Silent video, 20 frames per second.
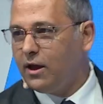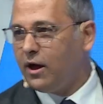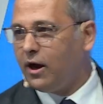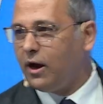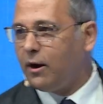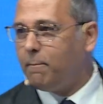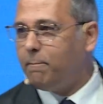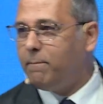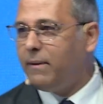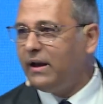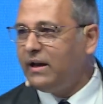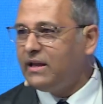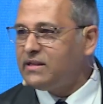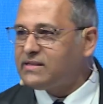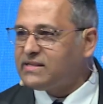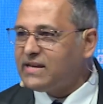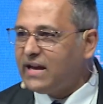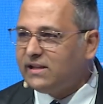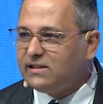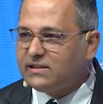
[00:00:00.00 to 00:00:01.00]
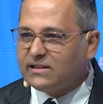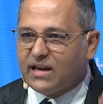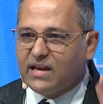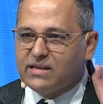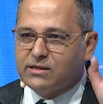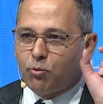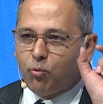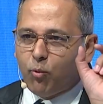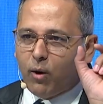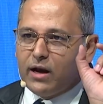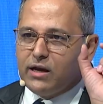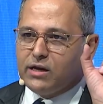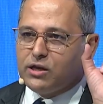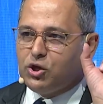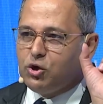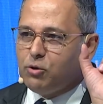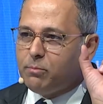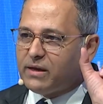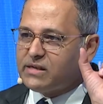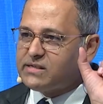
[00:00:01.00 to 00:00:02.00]
A billion cells is a 1
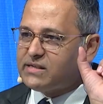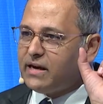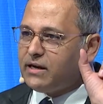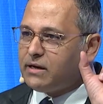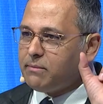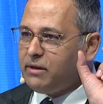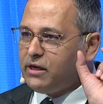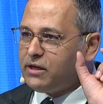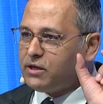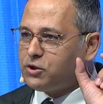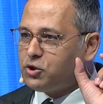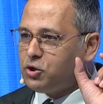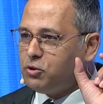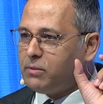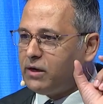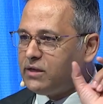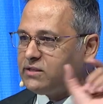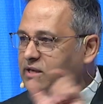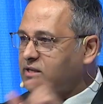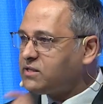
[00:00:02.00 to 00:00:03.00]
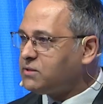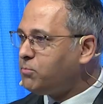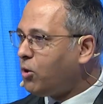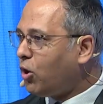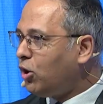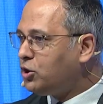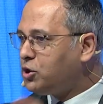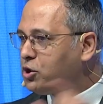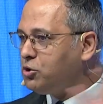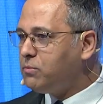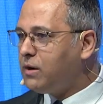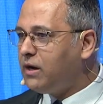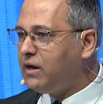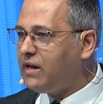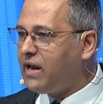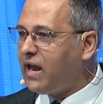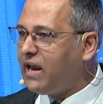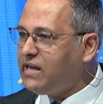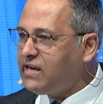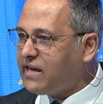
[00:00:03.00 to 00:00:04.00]
cubic centimeter tumor. It's a small tumor
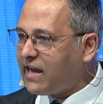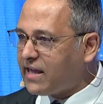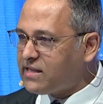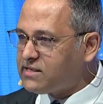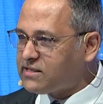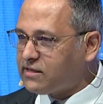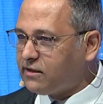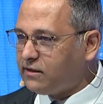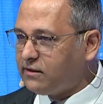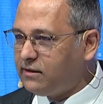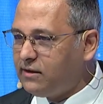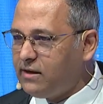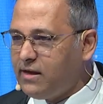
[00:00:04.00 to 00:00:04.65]
in any cancer.